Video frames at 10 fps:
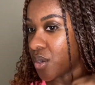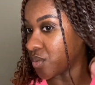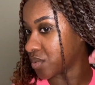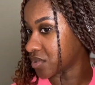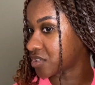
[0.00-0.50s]

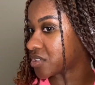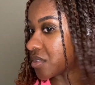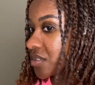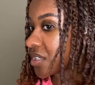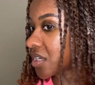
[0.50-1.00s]
we'll show
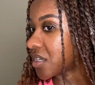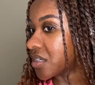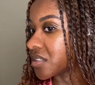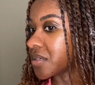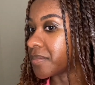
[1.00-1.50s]

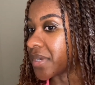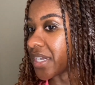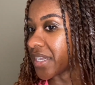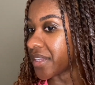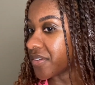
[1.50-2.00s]
y'all my